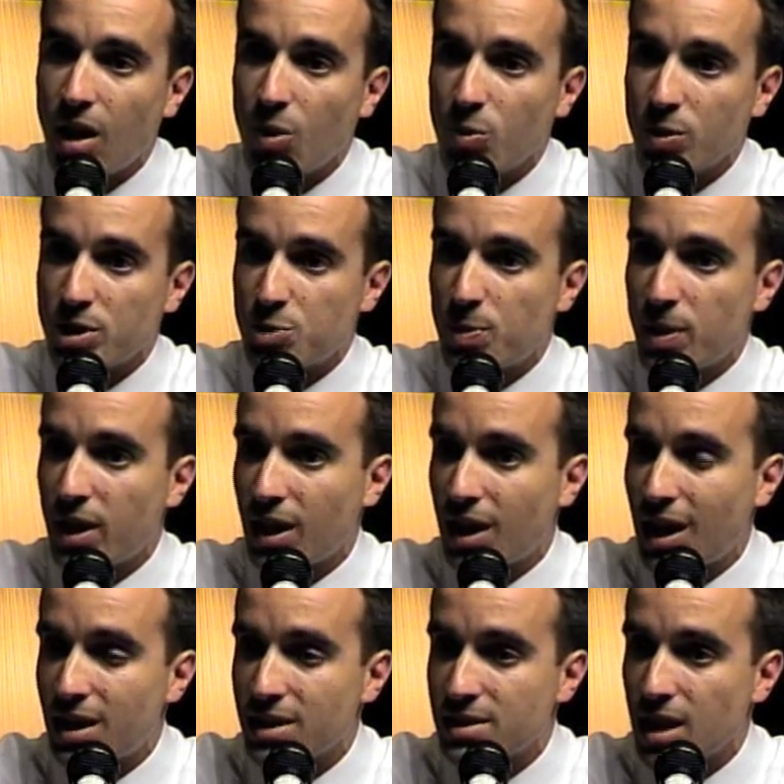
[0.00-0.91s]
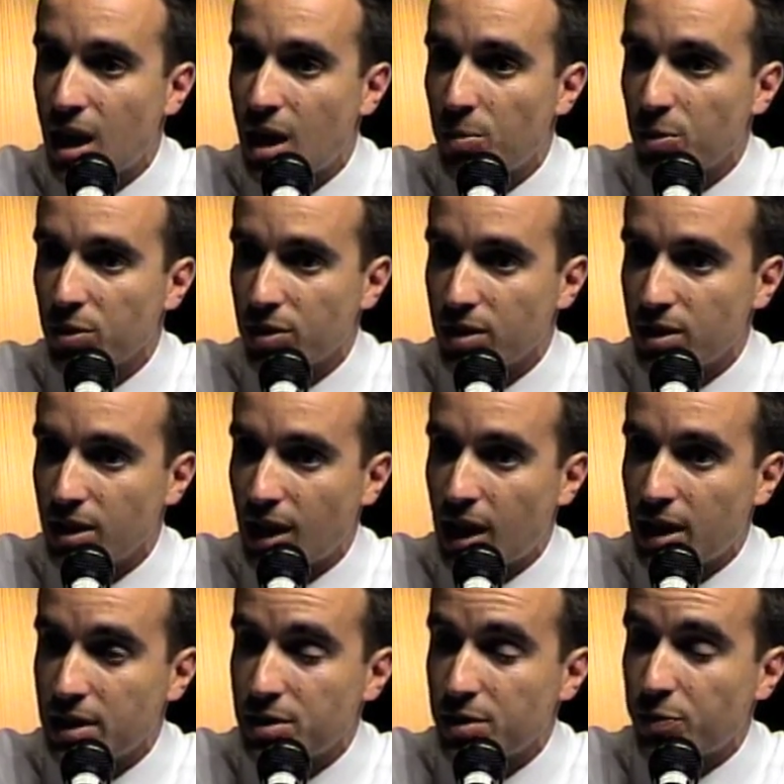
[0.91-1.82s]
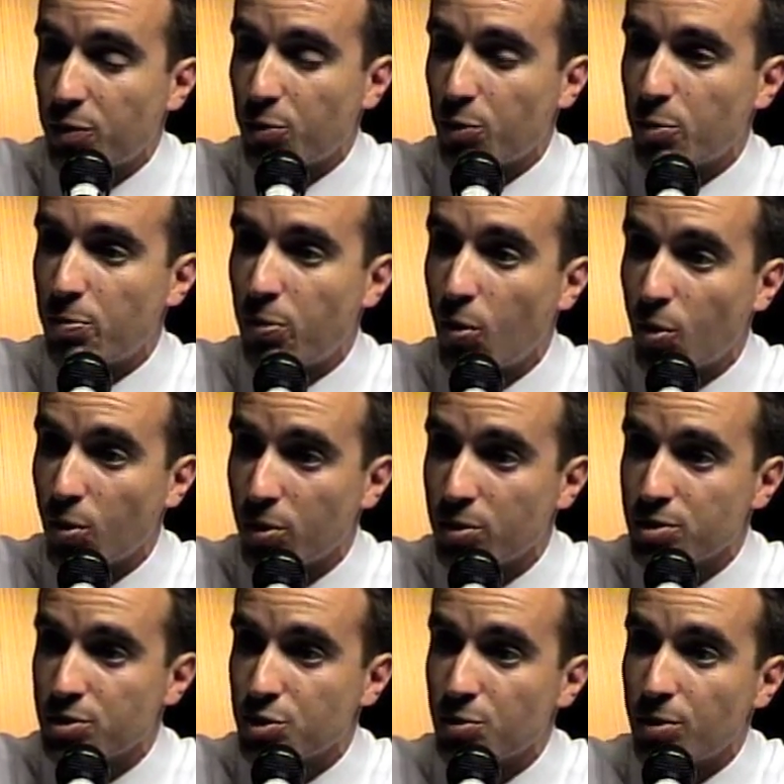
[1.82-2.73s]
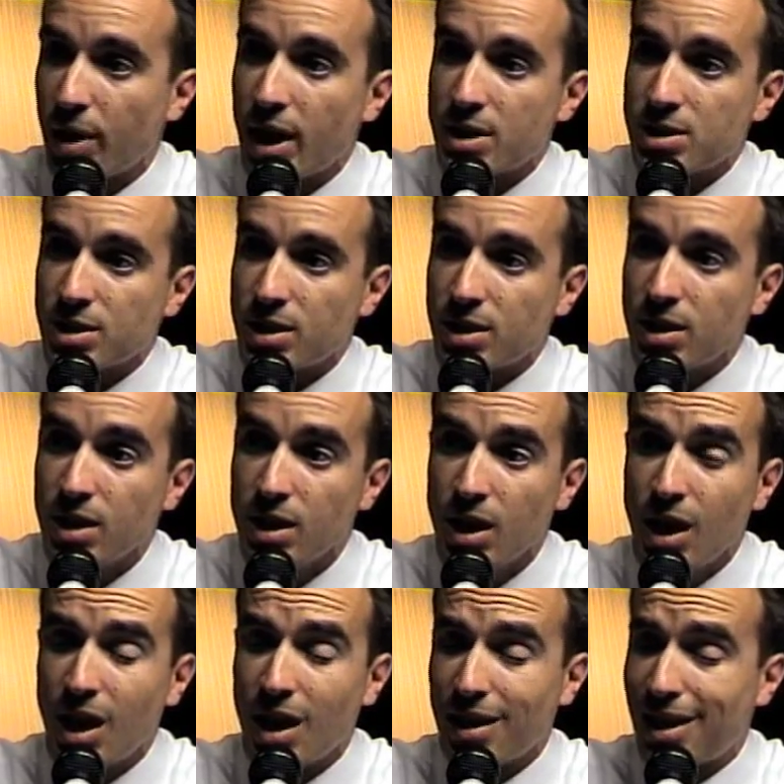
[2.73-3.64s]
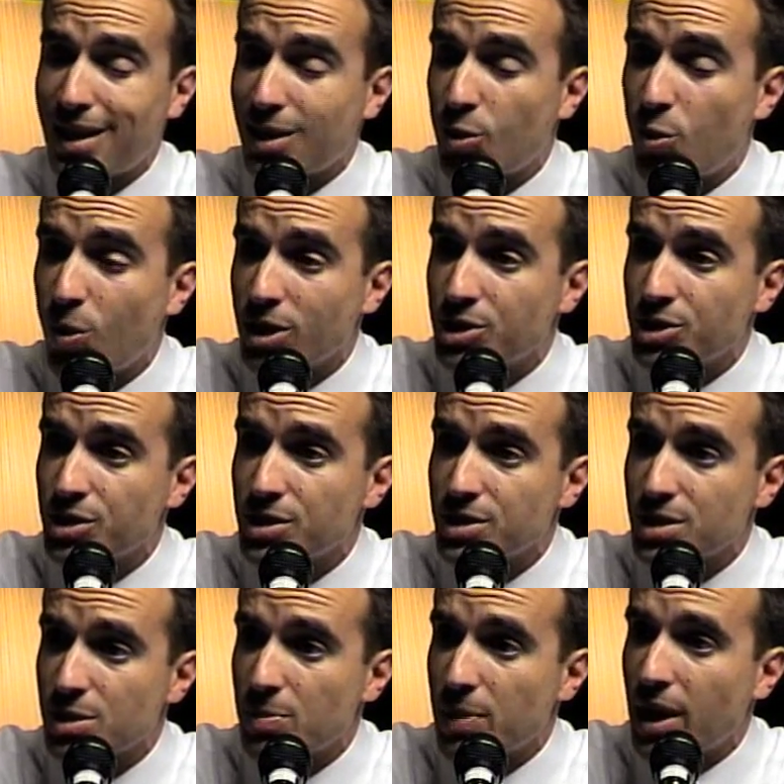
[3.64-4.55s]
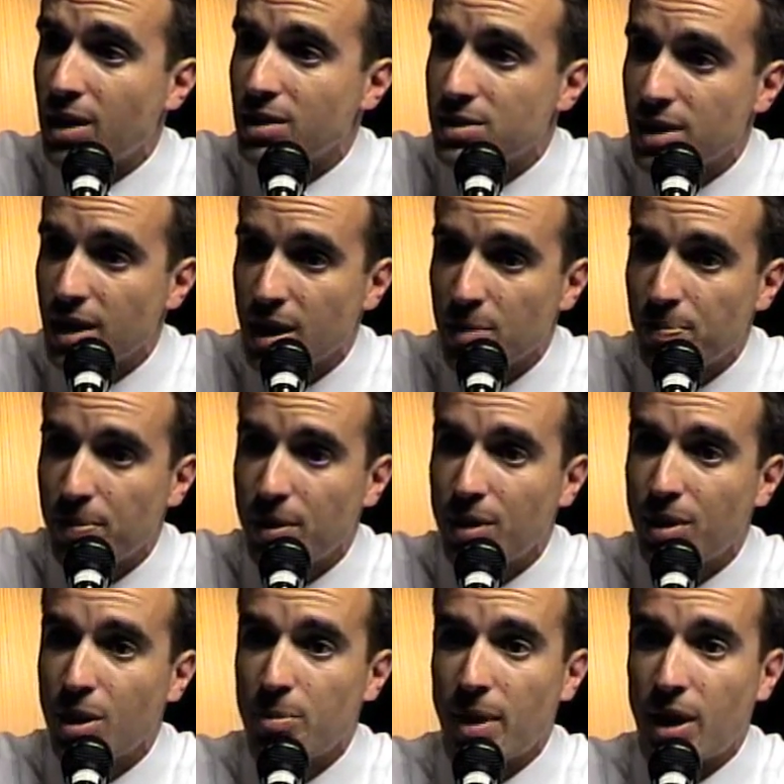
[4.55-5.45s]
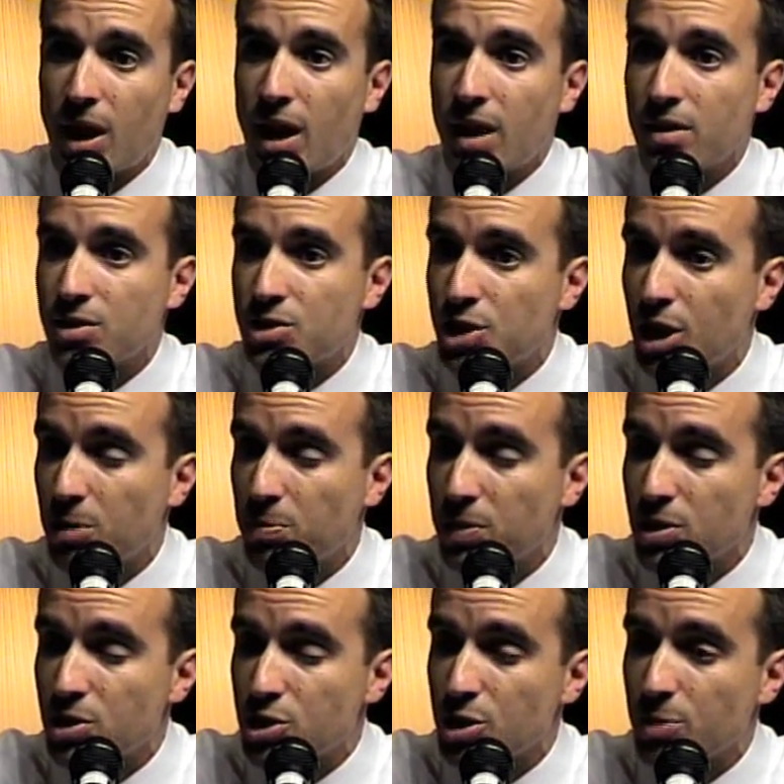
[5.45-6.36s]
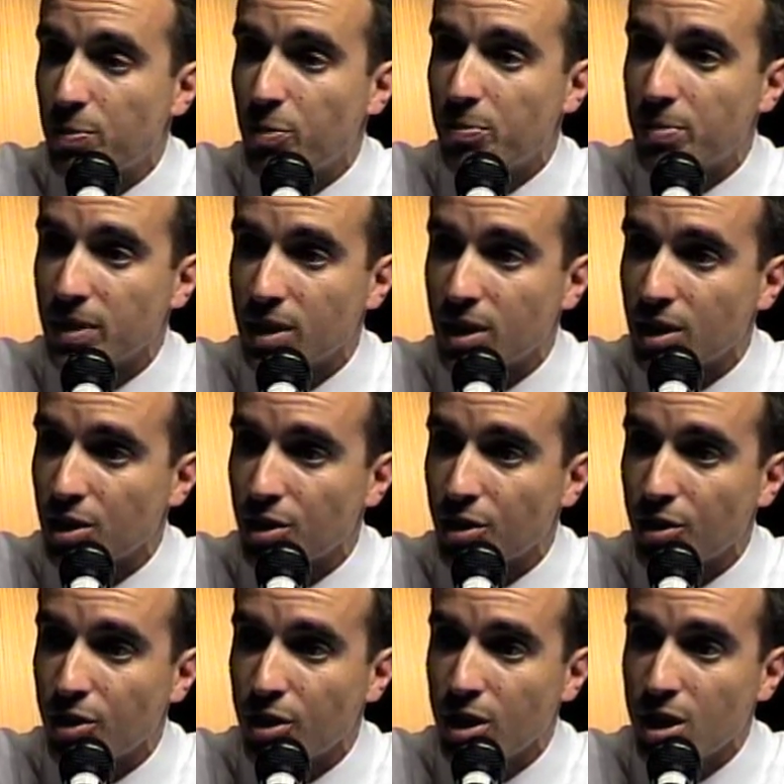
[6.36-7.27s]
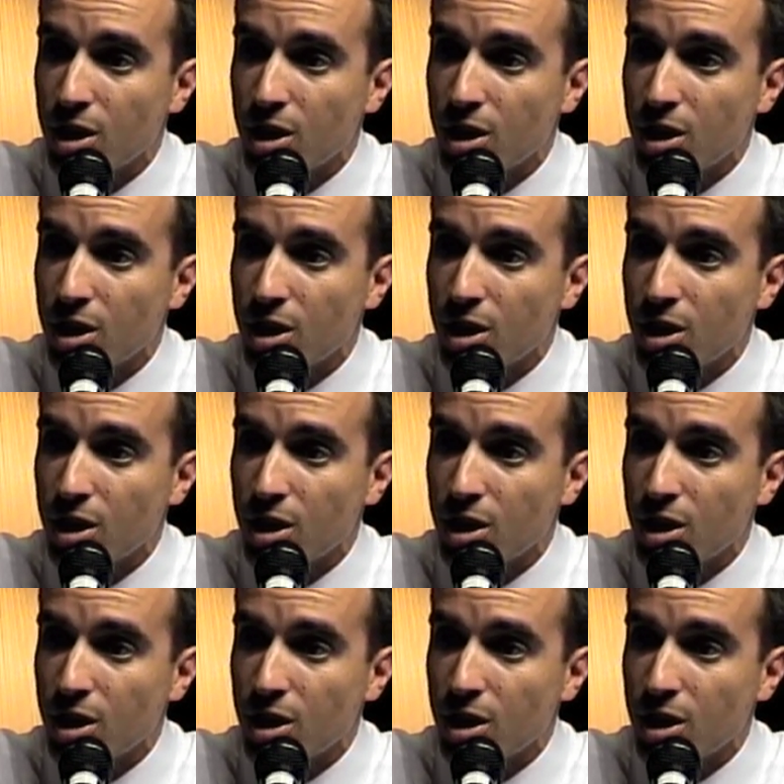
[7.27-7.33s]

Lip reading: We spent a lot of time with a lot of different reporters who were asking a lot of questions about Tampa, about how the championship will be here.